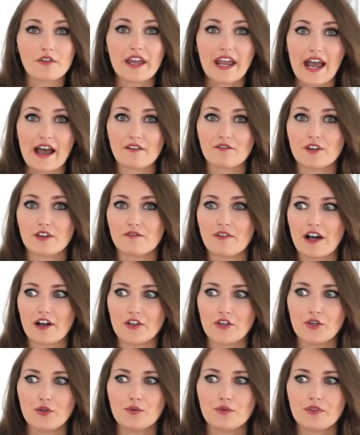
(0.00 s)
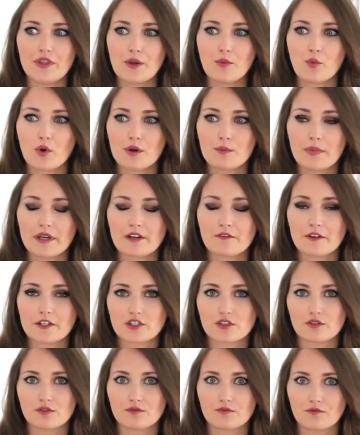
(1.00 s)
they had their value, they weren't
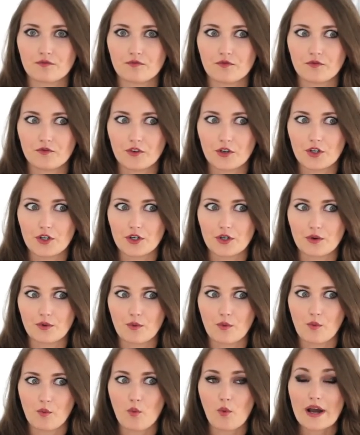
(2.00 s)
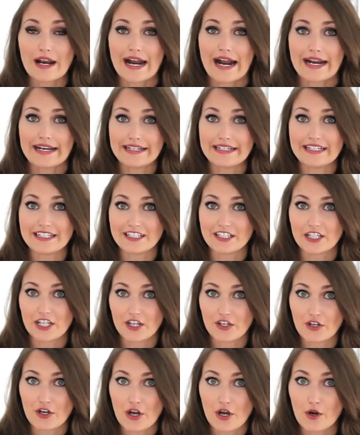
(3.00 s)
beneficial for what I needed
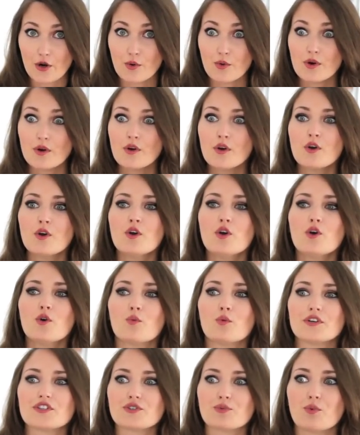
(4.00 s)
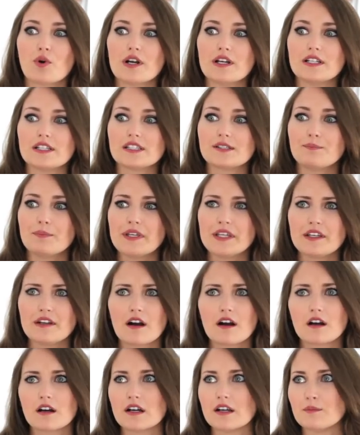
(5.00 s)
to know, which was
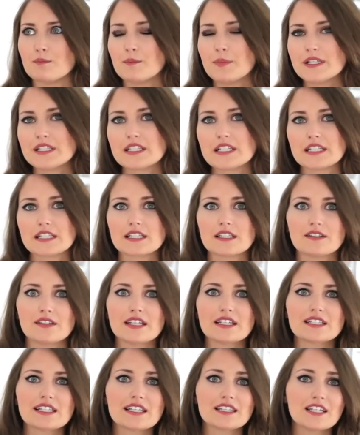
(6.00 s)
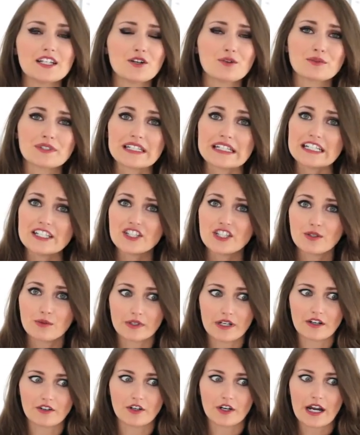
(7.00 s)
PR and business and things that they don't teach you
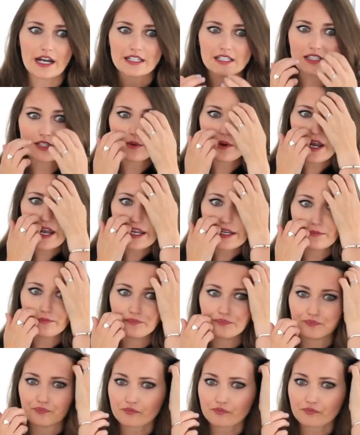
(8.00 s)
in undergrad. So I